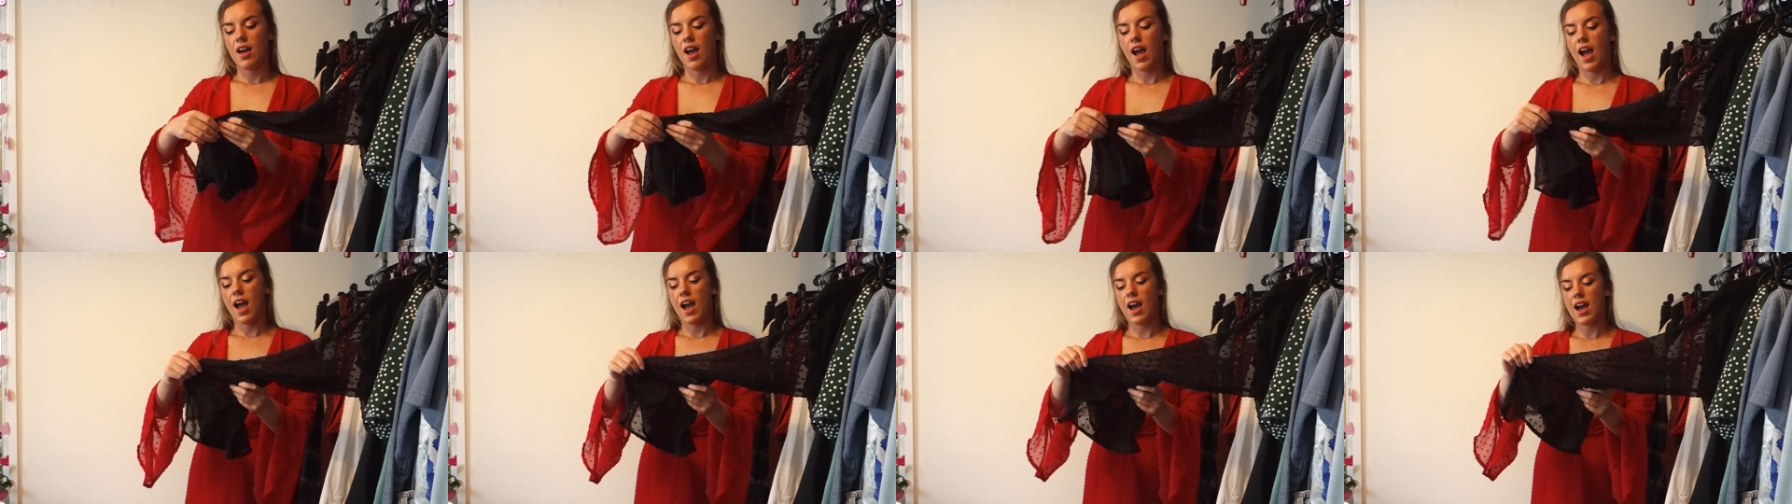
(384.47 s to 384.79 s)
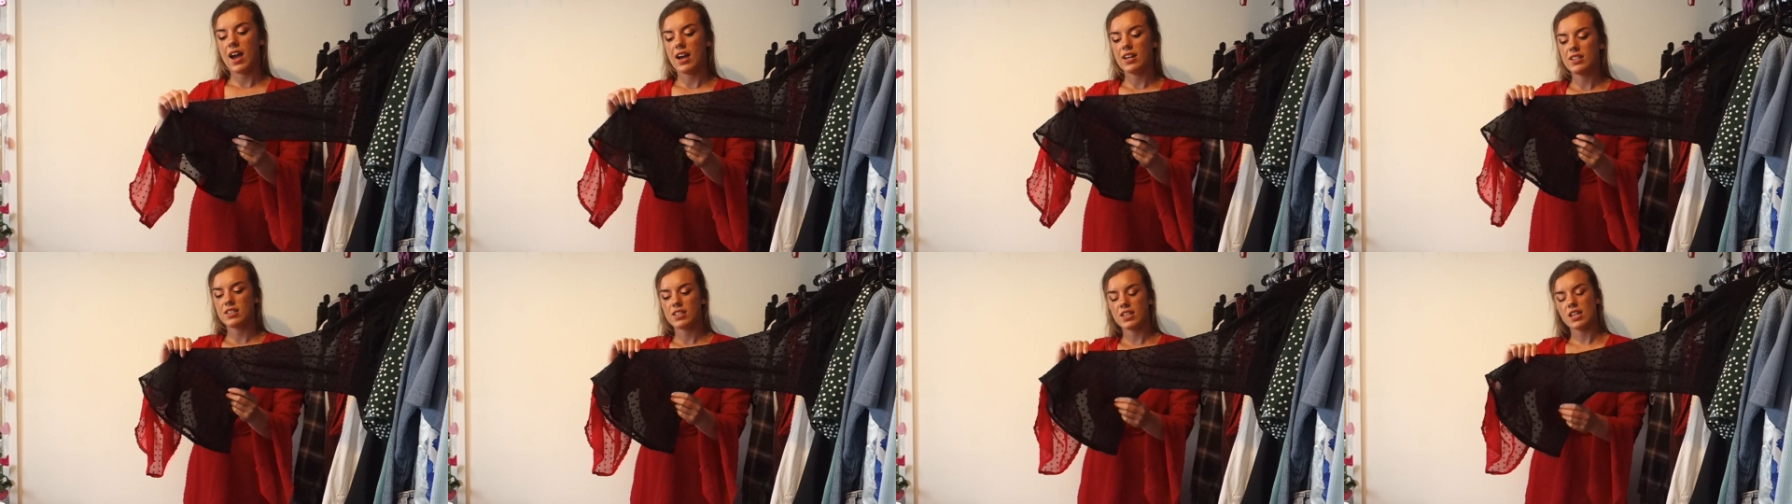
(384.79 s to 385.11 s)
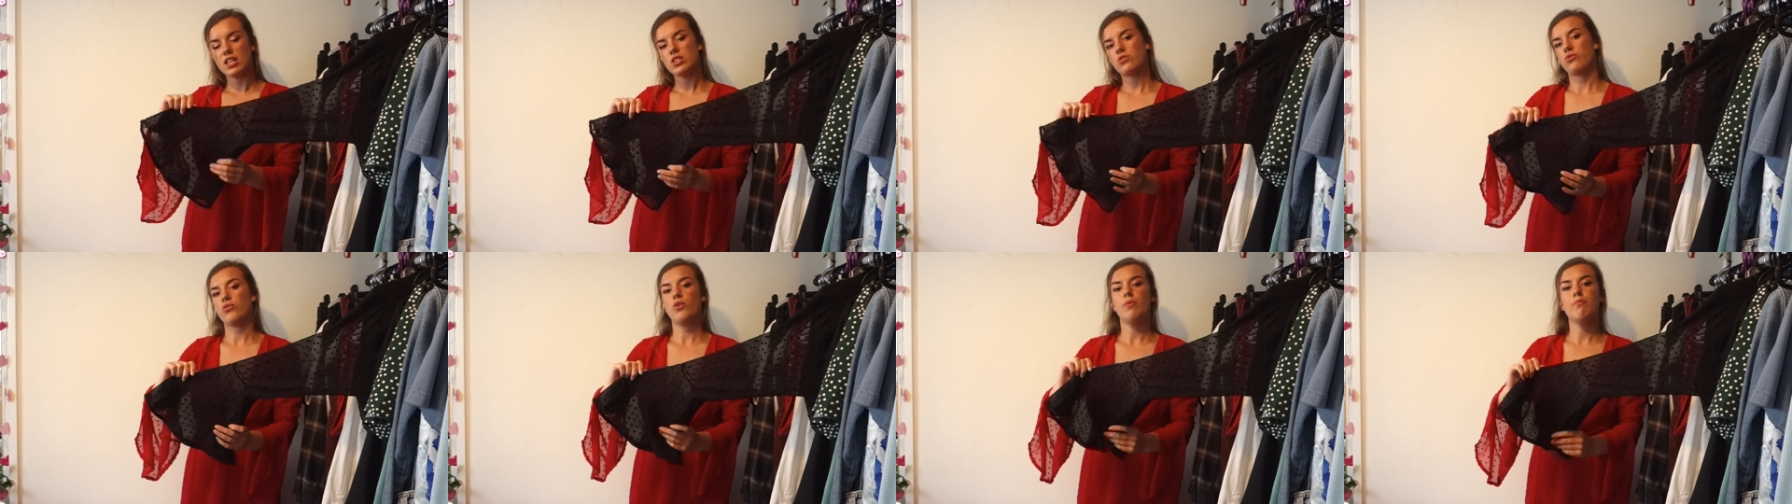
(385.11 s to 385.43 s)
and
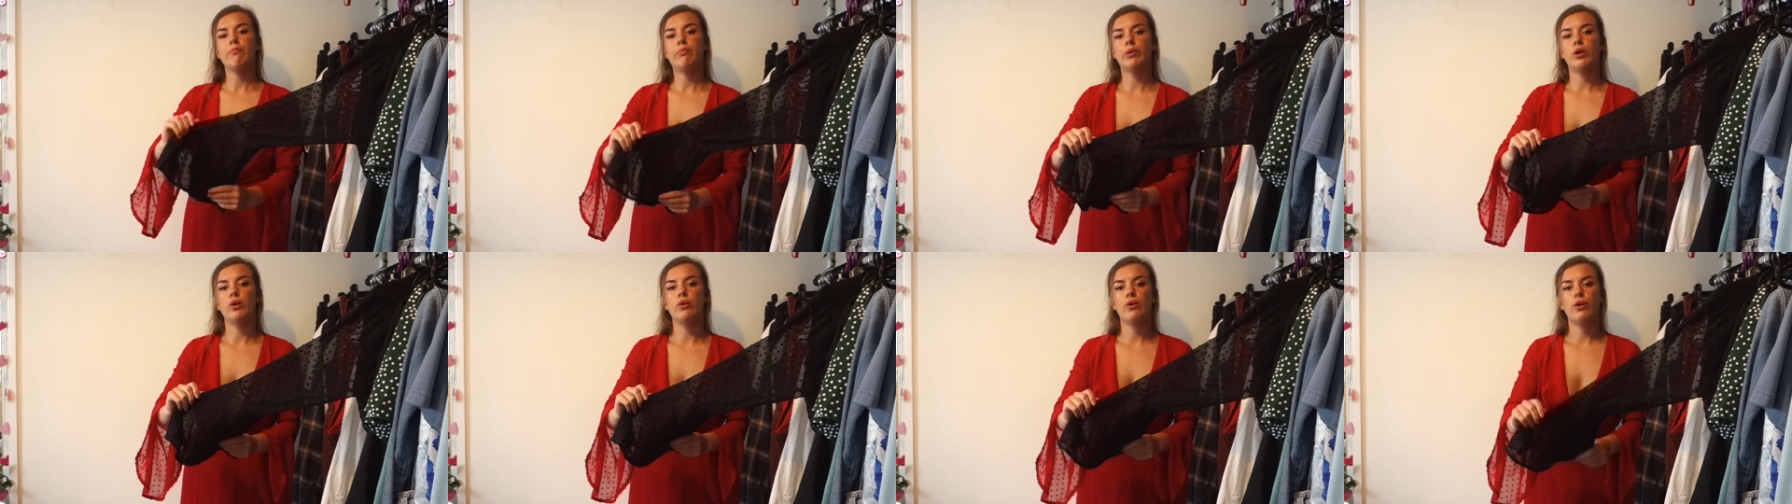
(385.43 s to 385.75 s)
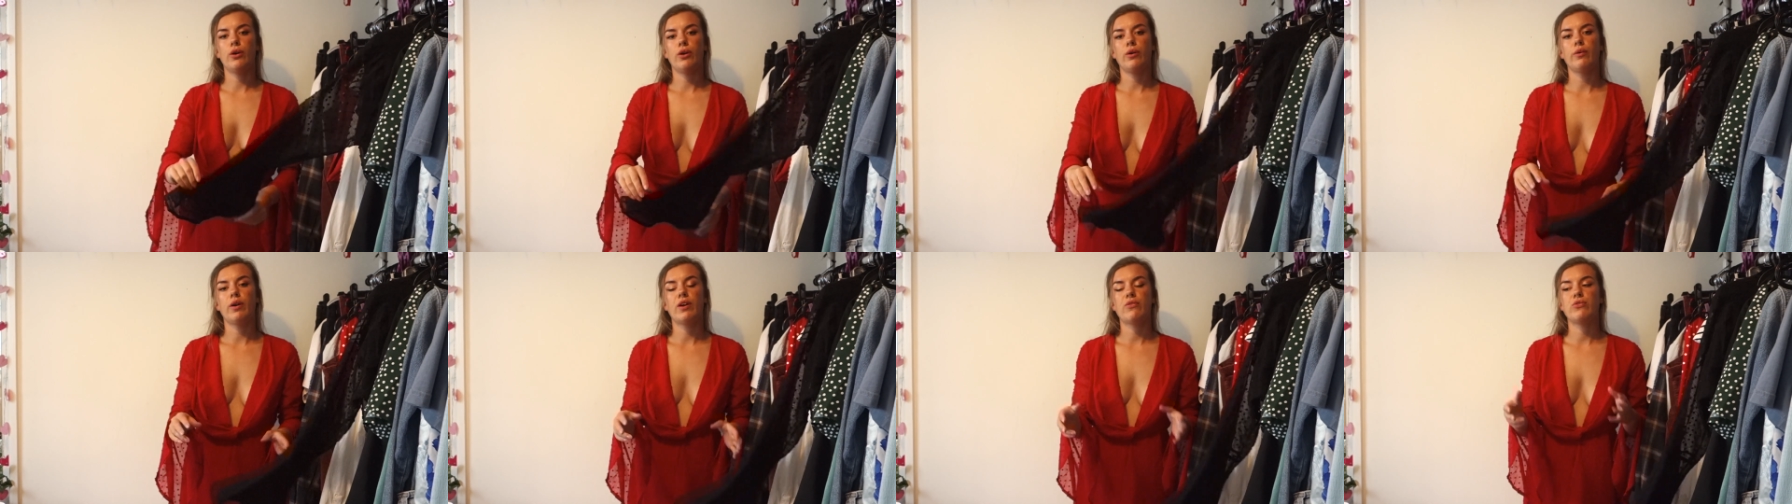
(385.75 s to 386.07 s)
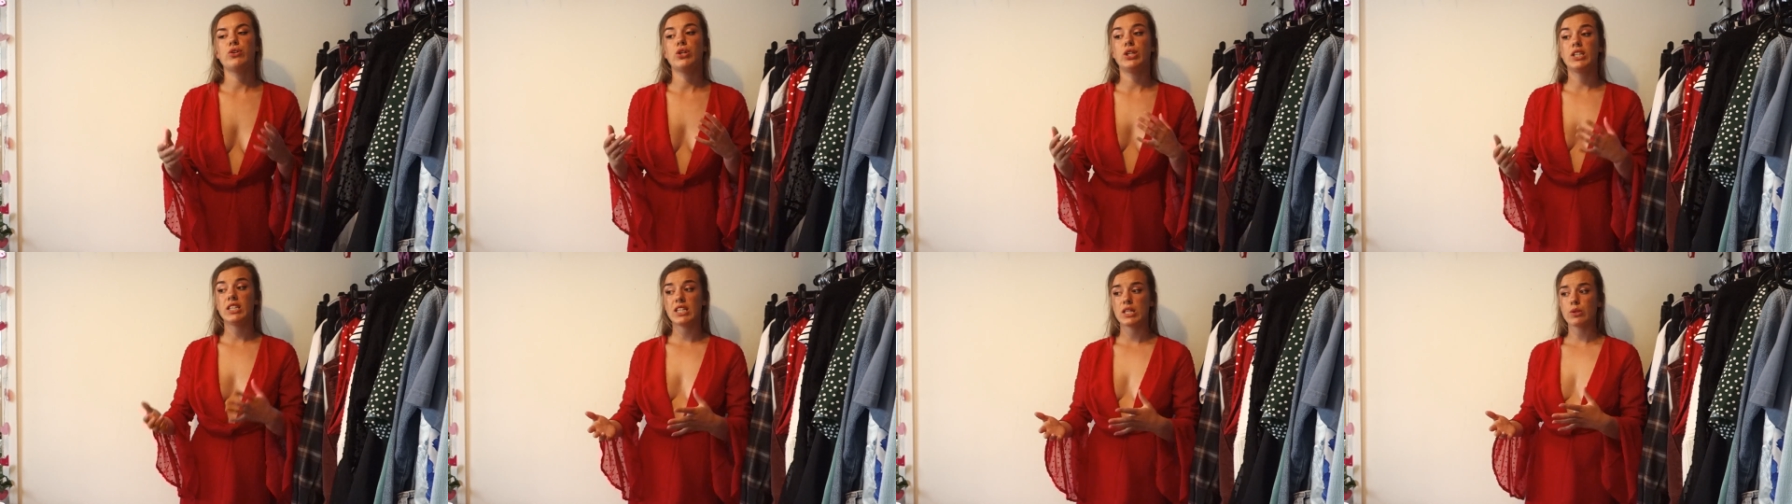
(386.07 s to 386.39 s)
it's from Boohoo if
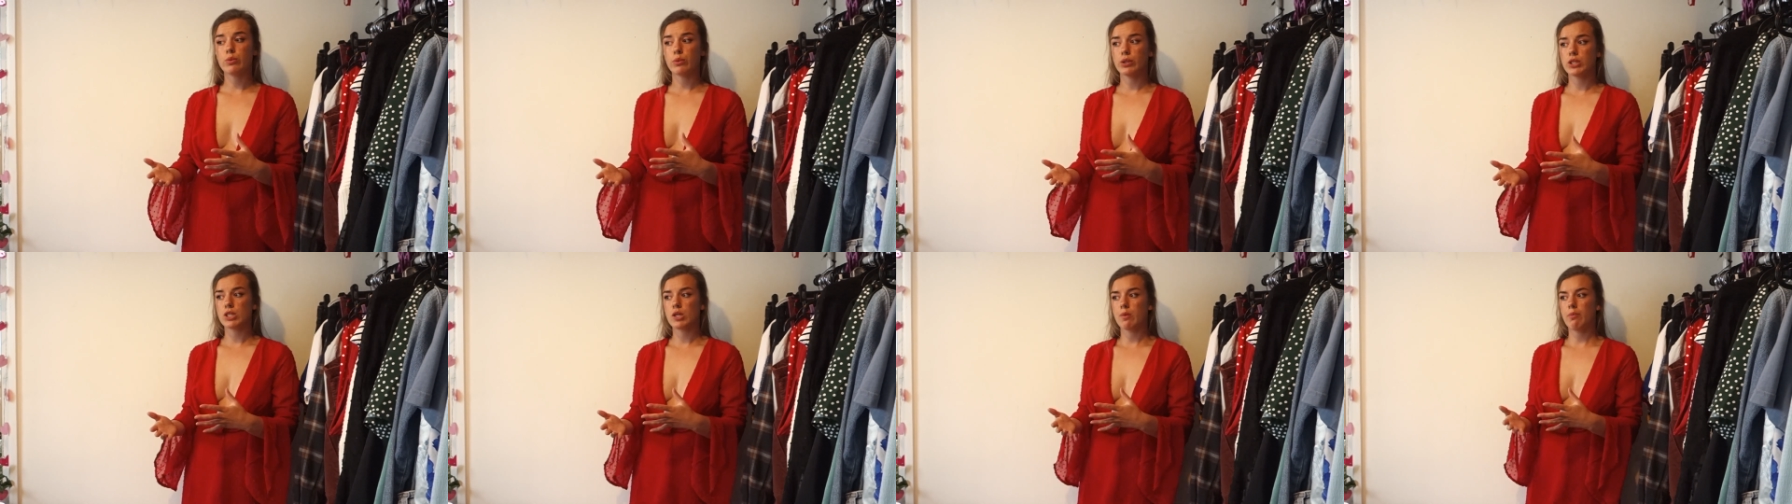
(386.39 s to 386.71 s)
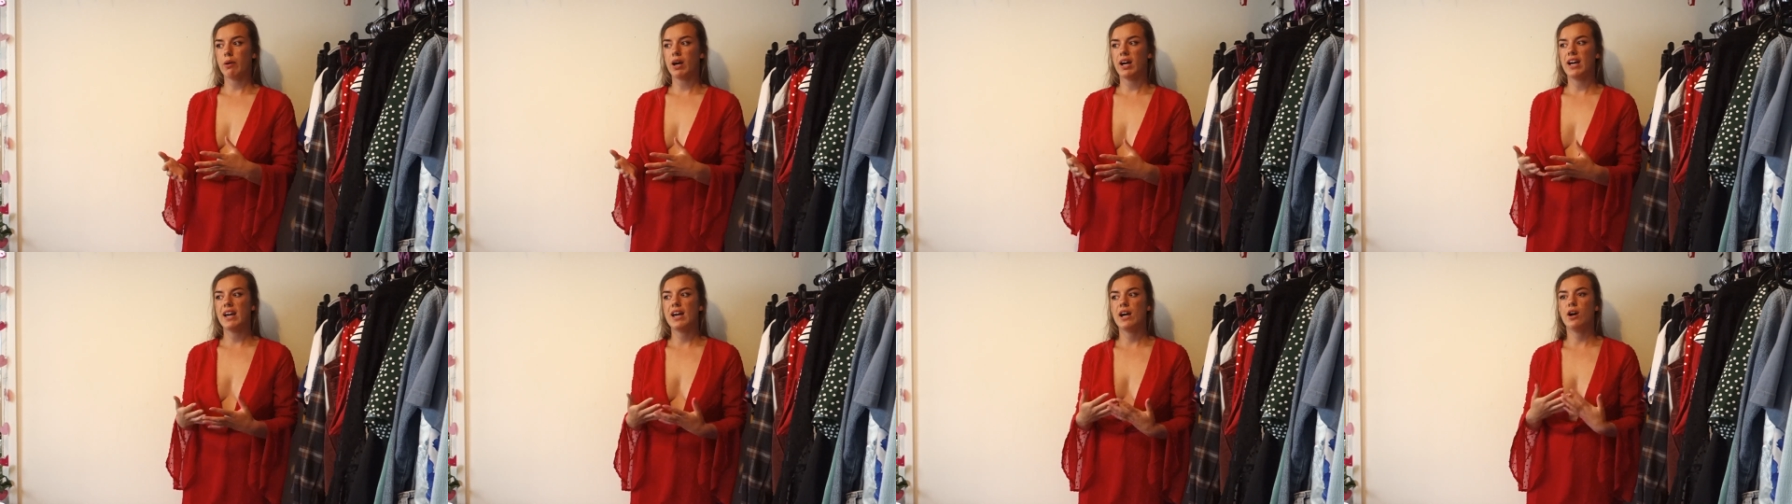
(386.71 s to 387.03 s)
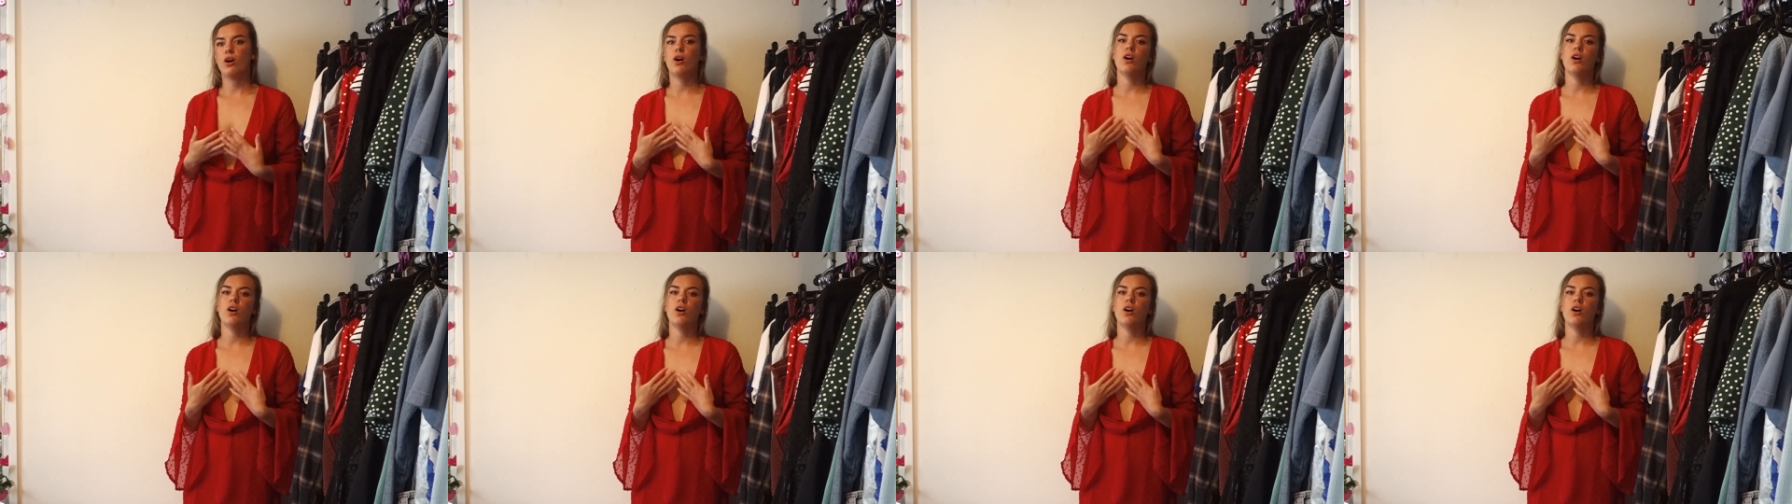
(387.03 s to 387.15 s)
you did want to buy it.